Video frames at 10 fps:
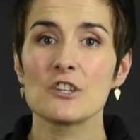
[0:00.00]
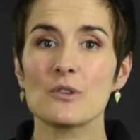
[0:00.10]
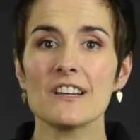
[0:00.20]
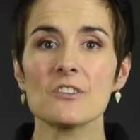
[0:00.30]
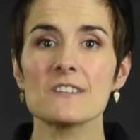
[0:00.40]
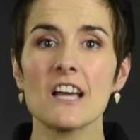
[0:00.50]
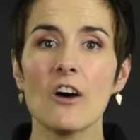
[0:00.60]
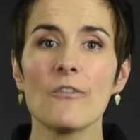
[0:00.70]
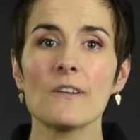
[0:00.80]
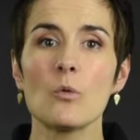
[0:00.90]
Treat
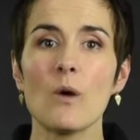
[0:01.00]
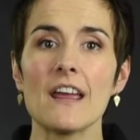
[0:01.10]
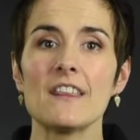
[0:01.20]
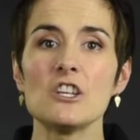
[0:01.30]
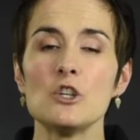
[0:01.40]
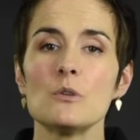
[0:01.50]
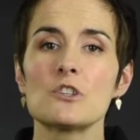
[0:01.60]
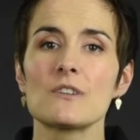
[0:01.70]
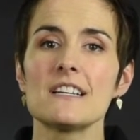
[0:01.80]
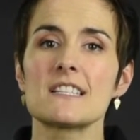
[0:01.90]
yourself in a way that you
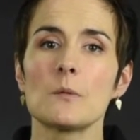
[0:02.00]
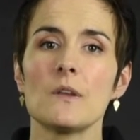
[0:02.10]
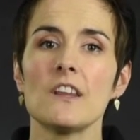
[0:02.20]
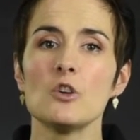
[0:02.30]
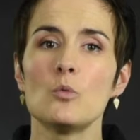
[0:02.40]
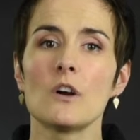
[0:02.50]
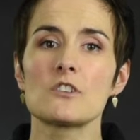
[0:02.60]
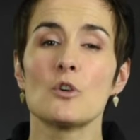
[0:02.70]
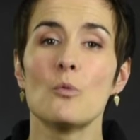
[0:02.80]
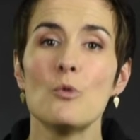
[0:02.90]
would treat someone that you
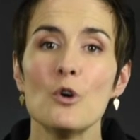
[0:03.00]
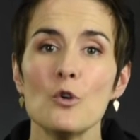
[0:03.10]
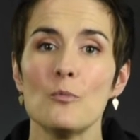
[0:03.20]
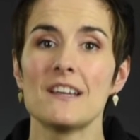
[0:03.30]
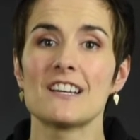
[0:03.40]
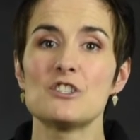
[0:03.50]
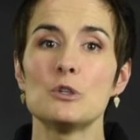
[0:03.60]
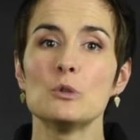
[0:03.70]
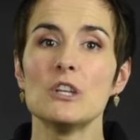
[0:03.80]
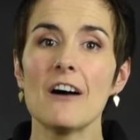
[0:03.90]
want to woo because
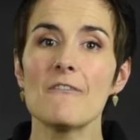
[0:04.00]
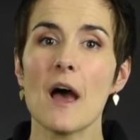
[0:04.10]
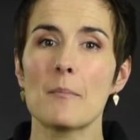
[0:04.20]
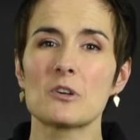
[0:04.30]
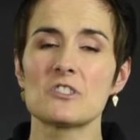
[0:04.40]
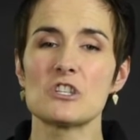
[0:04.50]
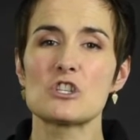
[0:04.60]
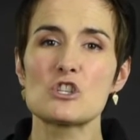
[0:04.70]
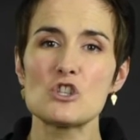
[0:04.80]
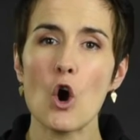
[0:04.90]
you love that person
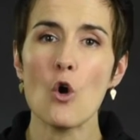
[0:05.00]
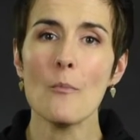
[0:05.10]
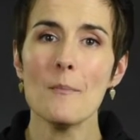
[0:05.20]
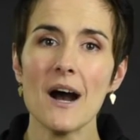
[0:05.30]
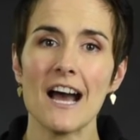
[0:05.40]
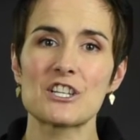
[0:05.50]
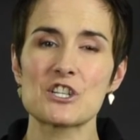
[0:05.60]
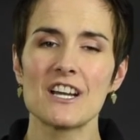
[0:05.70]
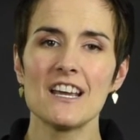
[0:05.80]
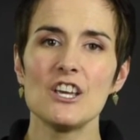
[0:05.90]
so
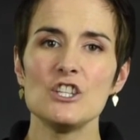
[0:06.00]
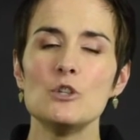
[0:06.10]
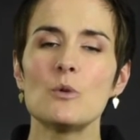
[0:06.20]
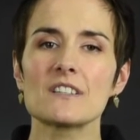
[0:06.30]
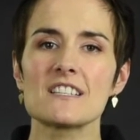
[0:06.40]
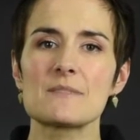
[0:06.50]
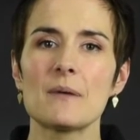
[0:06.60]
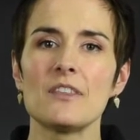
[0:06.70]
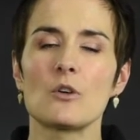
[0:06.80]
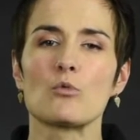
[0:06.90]
much, you want to
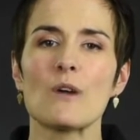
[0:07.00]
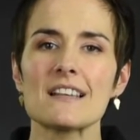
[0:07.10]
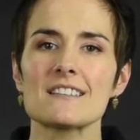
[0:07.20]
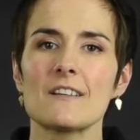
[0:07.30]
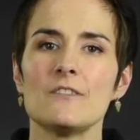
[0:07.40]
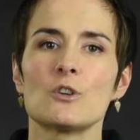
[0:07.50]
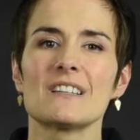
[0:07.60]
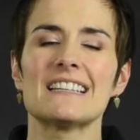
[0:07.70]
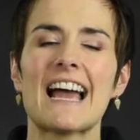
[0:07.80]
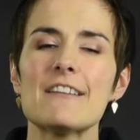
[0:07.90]
spend the rest of
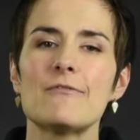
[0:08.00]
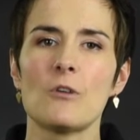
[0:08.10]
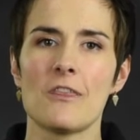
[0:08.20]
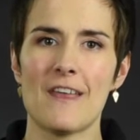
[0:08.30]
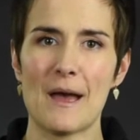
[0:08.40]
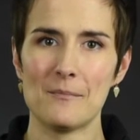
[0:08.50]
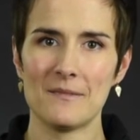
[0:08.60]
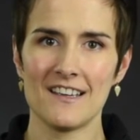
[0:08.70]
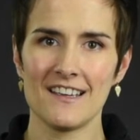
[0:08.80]
your life with them.